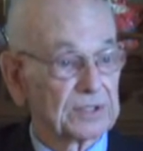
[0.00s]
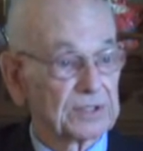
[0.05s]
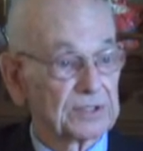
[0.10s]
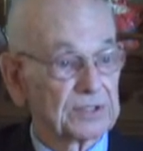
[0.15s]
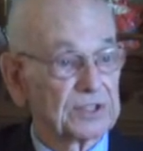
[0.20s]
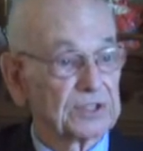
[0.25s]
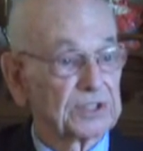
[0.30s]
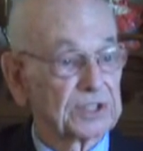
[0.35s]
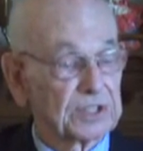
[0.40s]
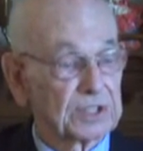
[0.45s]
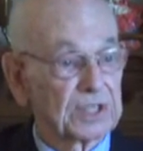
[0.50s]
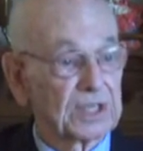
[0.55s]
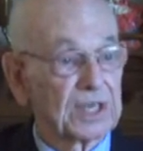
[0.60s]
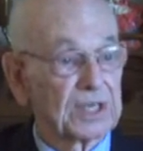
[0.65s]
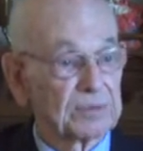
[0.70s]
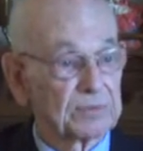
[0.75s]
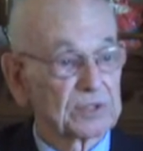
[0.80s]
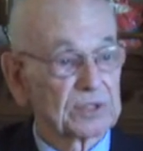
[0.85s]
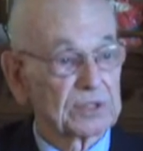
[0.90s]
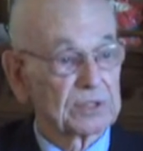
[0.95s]
Church, and she
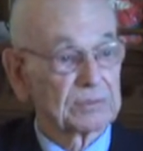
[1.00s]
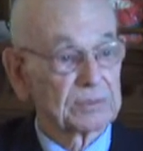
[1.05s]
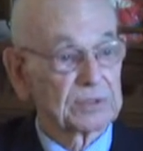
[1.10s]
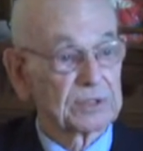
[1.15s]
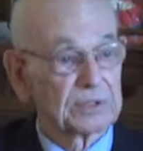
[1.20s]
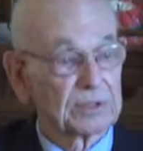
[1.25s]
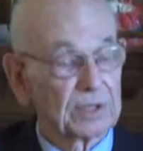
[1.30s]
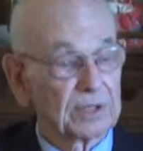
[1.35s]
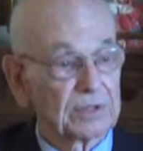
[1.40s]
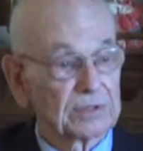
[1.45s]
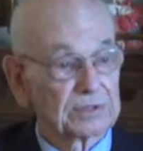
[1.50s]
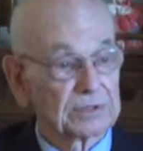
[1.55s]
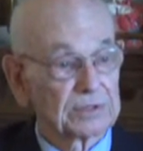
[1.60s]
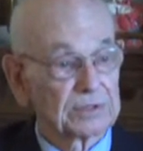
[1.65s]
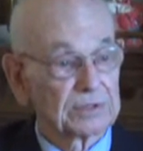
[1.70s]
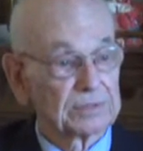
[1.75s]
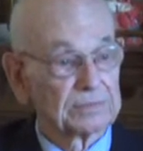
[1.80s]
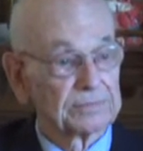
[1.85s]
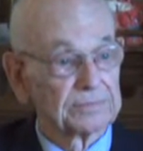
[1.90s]
came some too also.